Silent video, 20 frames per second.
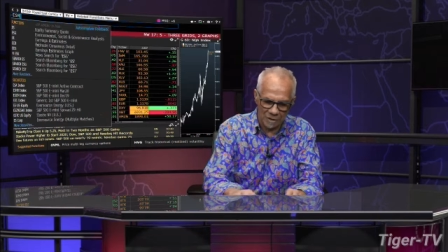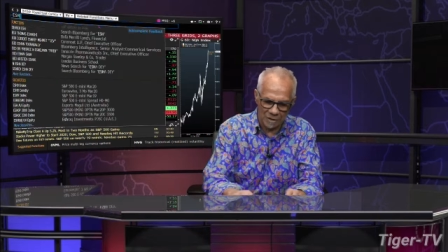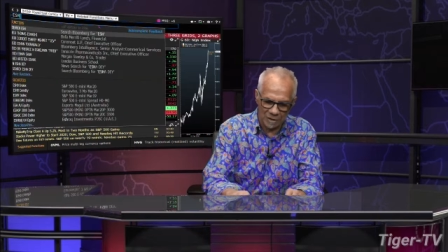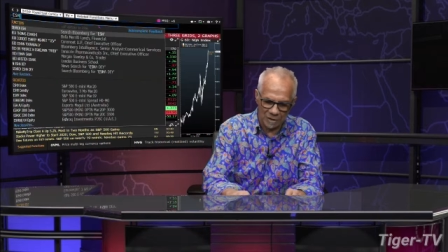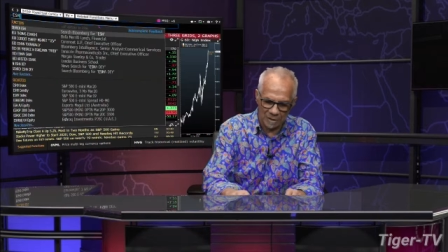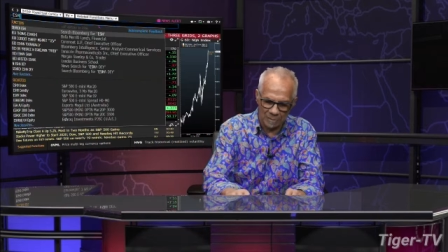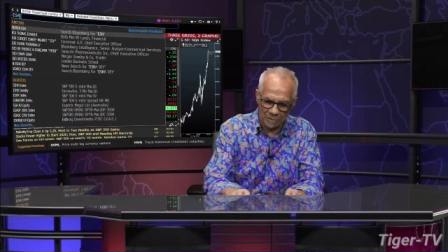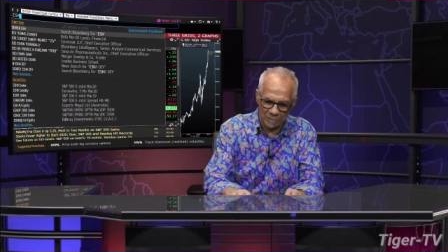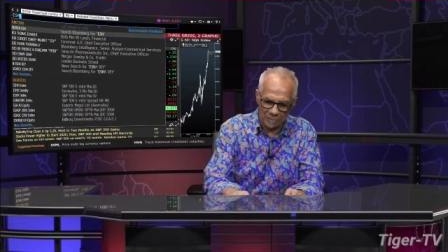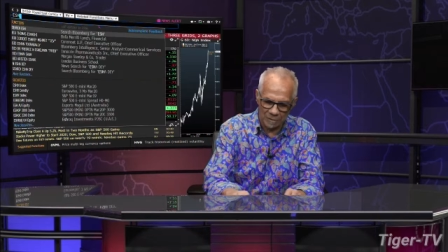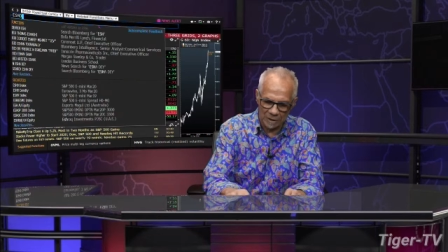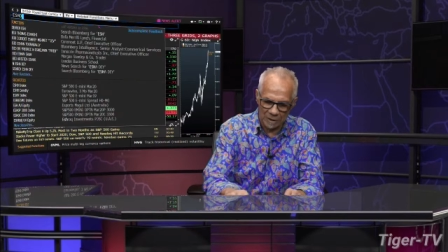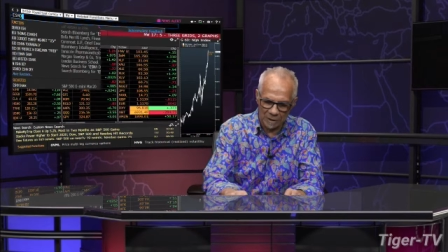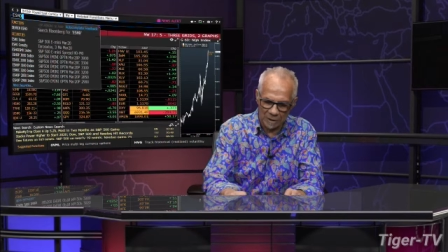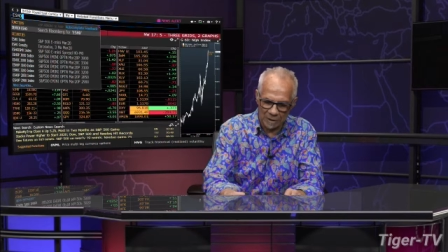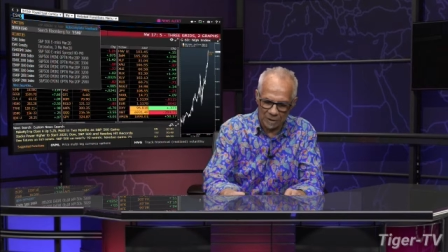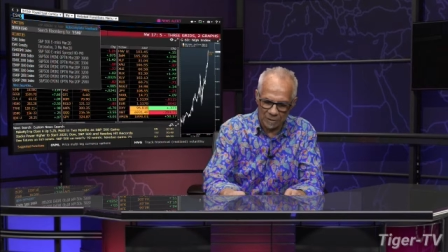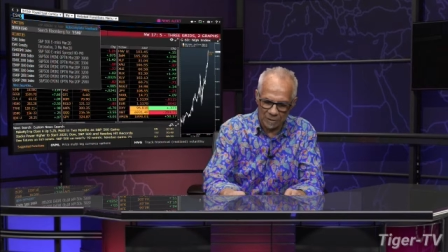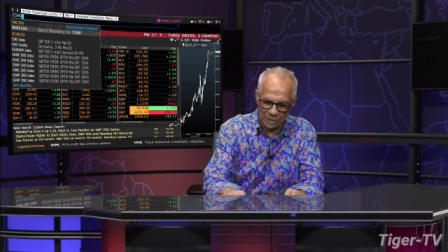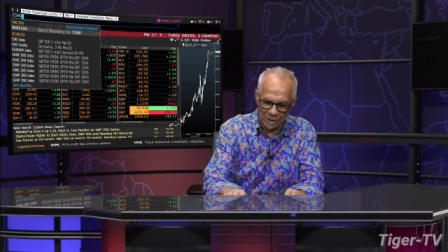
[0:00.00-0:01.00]
It's going to be really
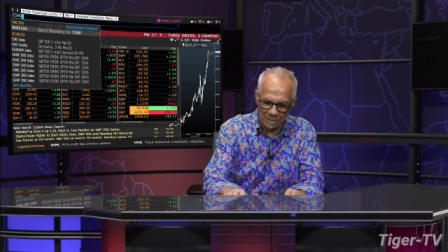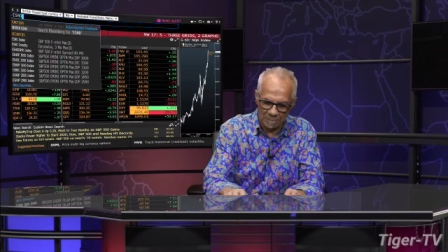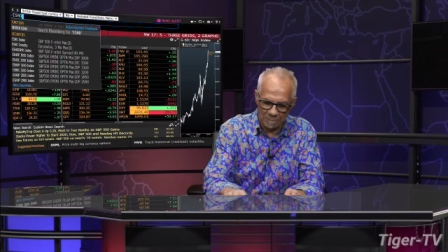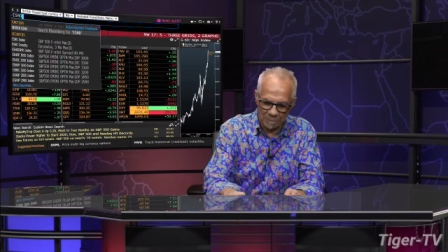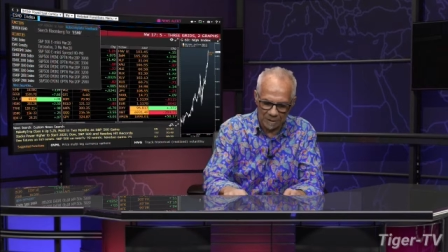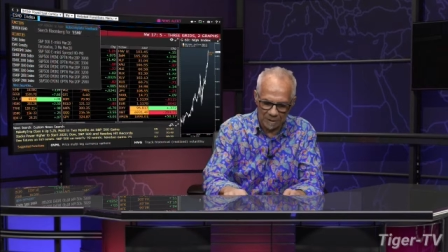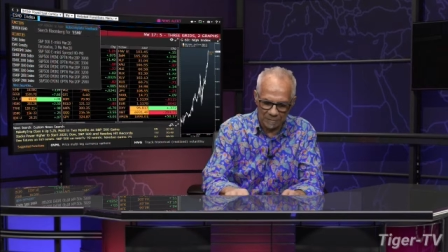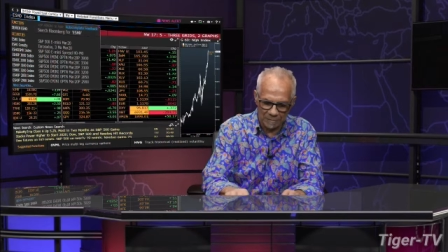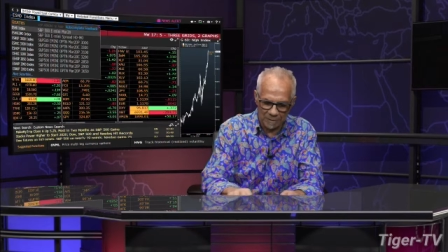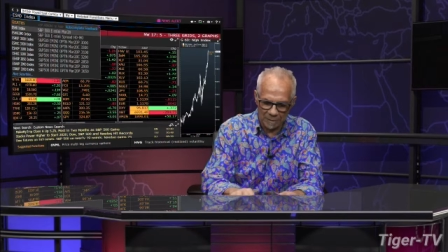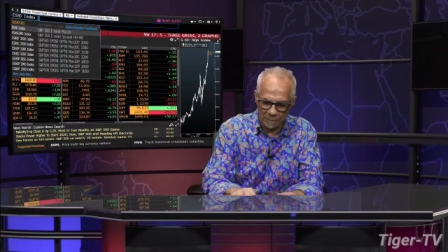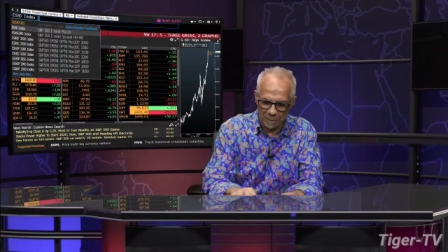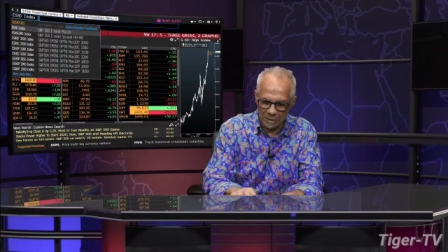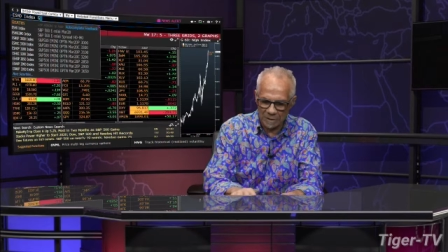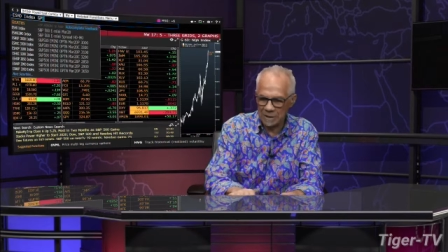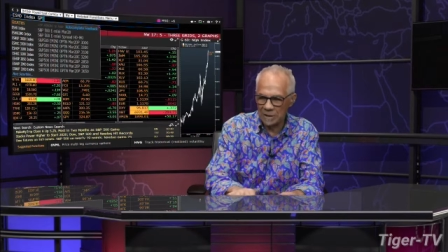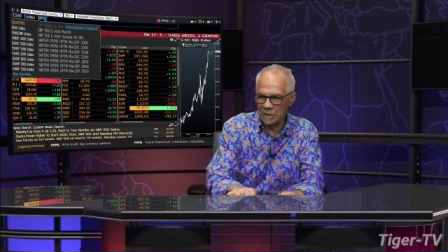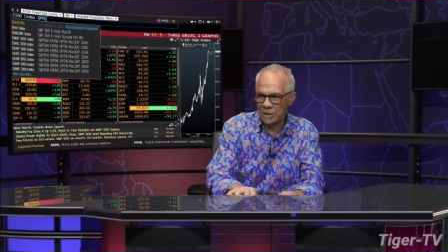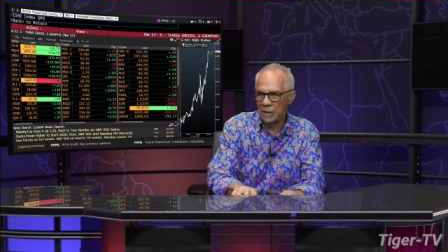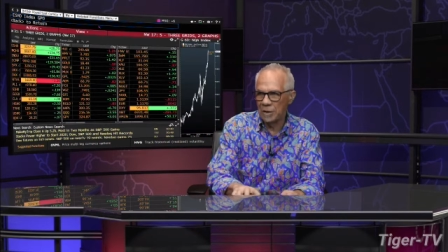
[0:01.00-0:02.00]
close. I believe that we
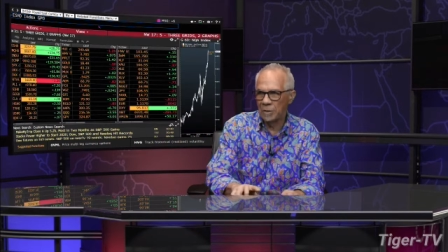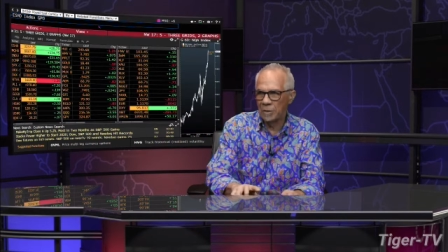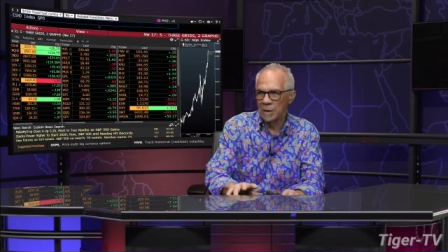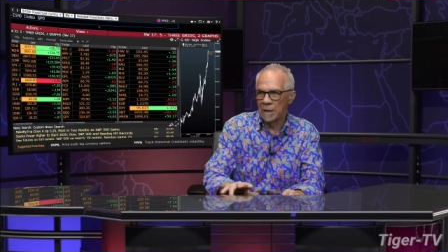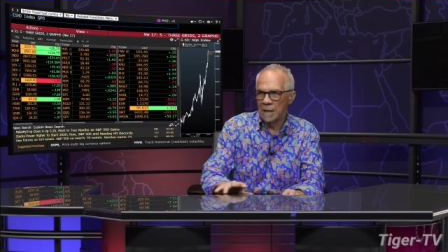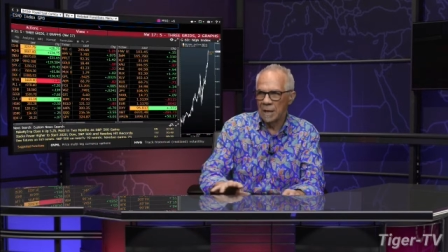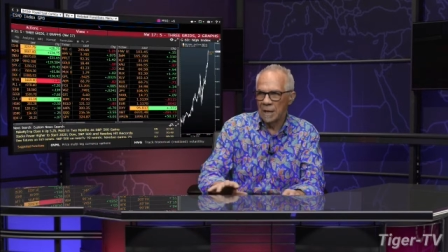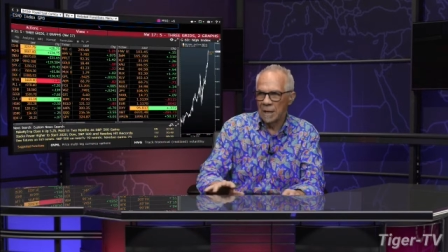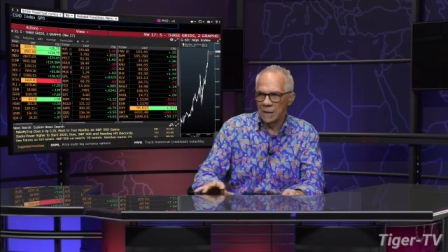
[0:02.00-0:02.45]
did, though.